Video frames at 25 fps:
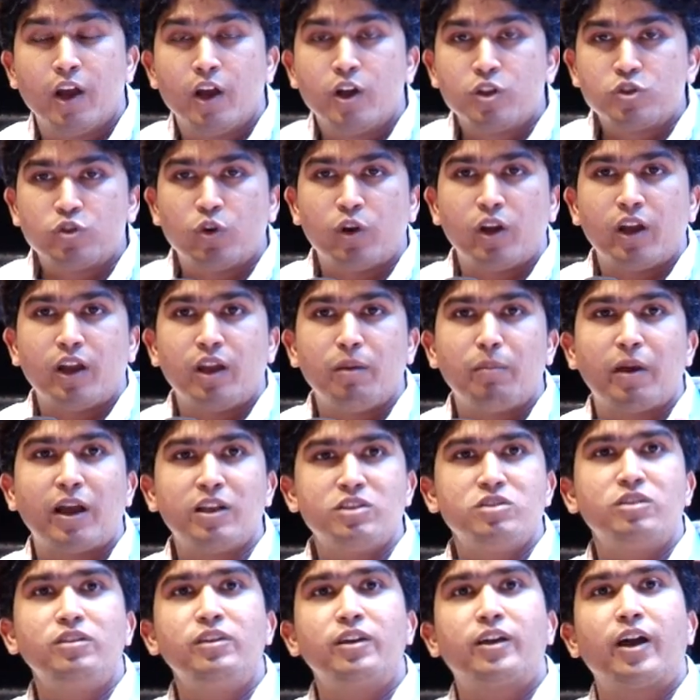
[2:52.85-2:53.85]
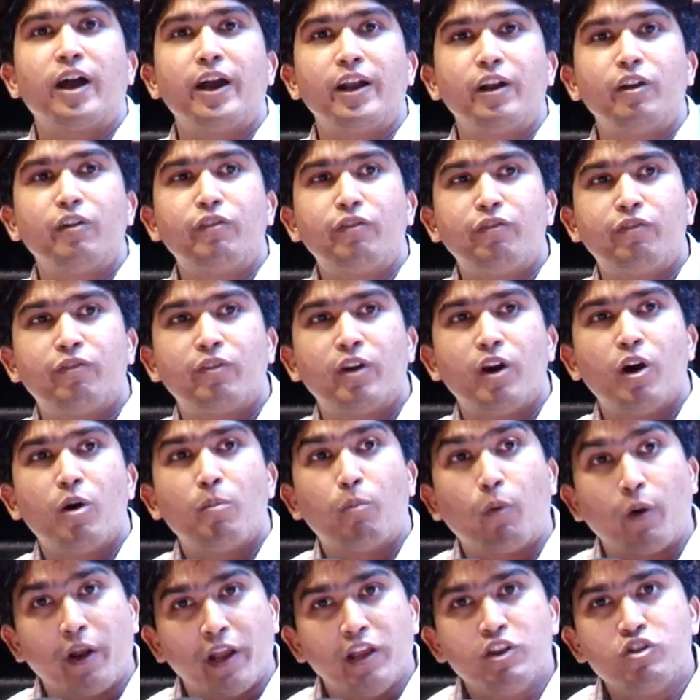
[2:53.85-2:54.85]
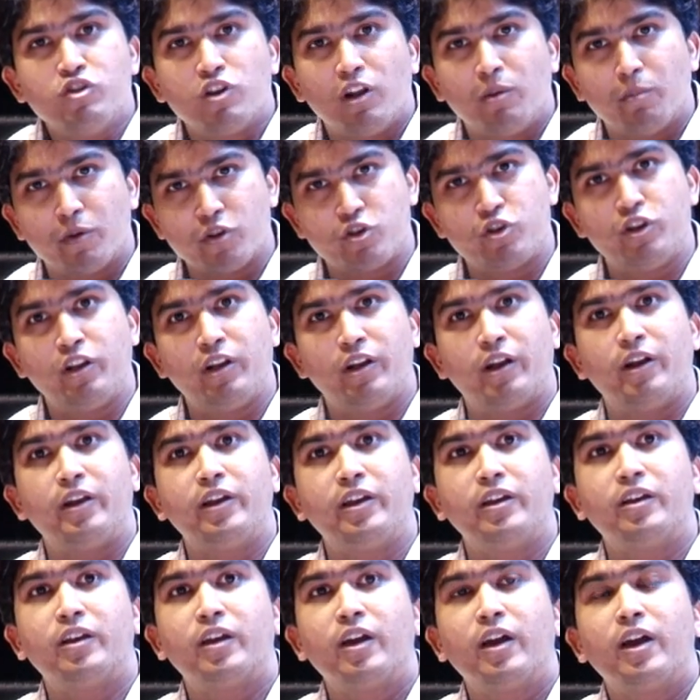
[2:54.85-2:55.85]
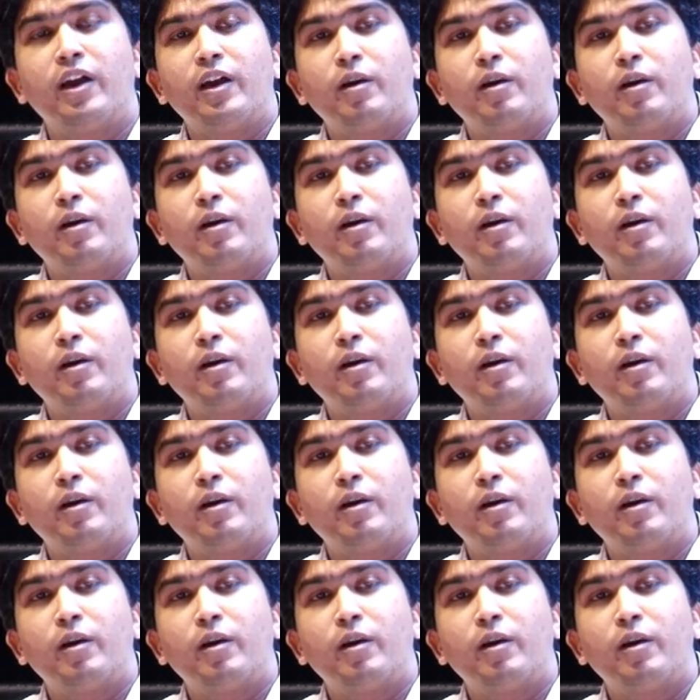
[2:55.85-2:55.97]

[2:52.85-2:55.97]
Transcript: So imagine the kind of potential machine learning